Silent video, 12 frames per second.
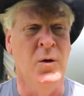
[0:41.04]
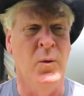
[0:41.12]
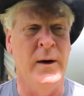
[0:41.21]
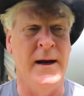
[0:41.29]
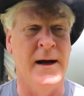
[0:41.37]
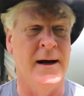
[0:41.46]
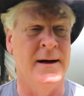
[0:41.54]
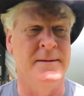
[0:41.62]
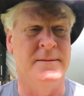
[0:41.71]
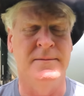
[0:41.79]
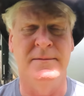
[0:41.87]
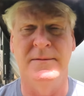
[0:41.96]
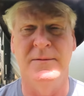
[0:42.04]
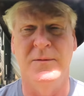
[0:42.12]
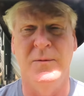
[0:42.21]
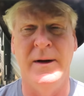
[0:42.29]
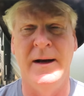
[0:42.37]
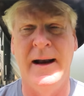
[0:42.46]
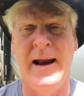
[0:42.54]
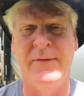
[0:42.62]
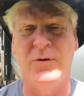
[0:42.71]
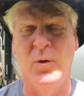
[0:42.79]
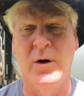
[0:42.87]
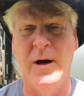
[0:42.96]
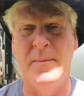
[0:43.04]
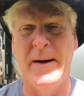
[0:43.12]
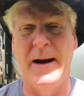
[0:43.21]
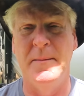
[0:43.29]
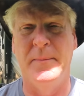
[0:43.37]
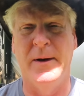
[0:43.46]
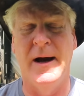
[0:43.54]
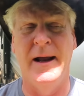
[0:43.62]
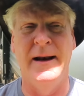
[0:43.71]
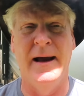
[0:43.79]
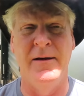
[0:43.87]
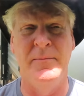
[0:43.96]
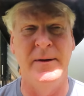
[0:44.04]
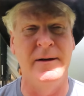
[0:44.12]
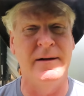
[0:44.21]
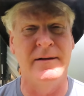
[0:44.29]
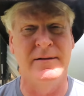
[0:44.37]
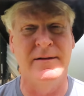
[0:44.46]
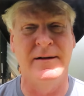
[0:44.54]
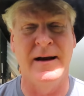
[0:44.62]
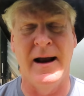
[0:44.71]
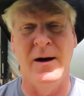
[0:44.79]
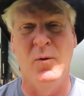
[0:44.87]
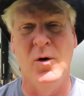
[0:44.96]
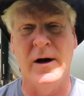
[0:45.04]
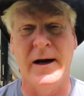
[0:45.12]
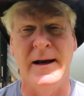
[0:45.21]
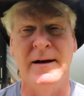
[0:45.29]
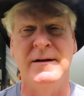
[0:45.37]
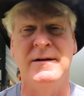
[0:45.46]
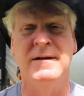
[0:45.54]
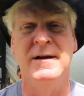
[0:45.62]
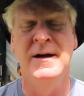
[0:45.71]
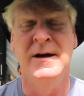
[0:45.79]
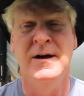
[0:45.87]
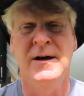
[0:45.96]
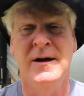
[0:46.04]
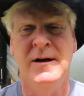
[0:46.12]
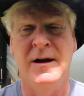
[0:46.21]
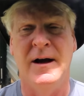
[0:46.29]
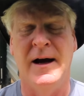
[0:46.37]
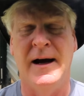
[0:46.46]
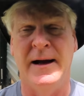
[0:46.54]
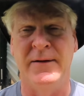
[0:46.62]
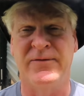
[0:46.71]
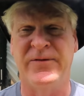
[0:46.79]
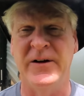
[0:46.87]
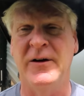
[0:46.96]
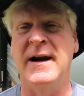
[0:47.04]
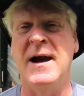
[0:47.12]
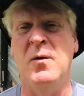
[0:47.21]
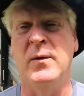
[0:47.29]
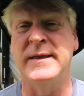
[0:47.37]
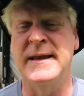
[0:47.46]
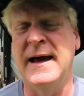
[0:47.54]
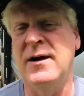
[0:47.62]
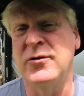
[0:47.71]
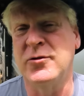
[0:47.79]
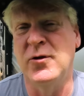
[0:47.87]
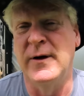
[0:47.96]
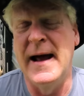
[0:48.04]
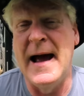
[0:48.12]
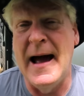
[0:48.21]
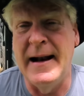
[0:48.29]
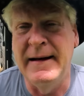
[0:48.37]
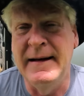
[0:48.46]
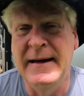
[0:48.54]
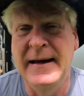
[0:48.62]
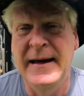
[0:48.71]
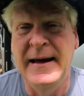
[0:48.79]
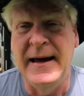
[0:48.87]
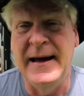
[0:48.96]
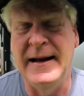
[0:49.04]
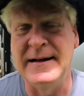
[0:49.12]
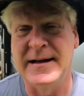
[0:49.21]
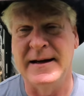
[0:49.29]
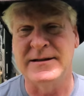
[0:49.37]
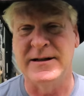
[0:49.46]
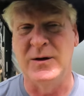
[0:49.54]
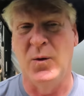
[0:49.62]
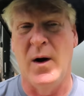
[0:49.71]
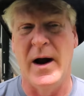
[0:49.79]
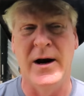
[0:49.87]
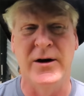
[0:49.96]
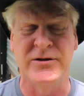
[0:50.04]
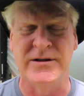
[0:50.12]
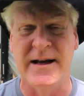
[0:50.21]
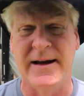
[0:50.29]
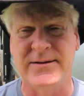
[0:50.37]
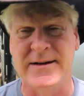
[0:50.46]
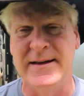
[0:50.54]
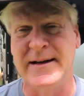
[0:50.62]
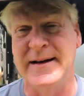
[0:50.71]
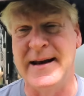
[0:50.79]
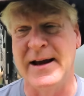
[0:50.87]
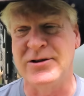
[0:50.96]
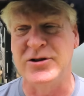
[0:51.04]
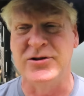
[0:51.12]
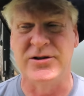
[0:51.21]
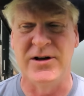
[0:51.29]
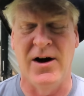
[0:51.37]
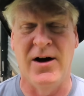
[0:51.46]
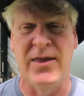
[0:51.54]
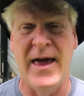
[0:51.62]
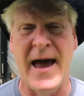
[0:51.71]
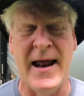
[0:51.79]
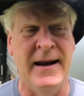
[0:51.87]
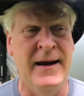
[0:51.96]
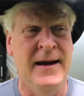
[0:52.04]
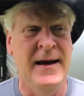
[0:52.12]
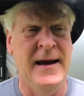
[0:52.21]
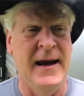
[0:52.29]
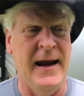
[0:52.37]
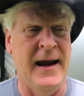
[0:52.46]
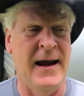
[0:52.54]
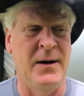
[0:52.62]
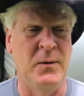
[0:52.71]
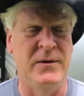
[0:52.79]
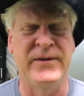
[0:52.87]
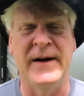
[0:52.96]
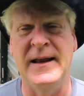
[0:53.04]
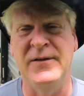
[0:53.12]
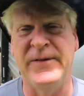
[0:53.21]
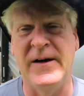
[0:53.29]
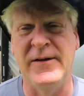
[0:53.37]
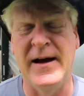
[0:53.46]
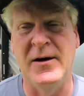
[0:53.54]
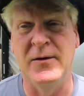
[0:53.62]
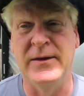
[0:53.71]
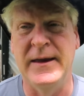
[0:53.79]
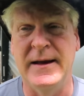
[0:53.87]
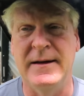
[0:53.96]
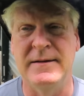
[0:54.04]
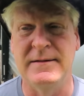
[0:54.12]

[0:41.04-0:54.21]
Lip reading: we didn't have to worry about it. But I've been kind of working on figuring out what the hell's going on and testing the wires and testing the connections and all that. And we finally found out that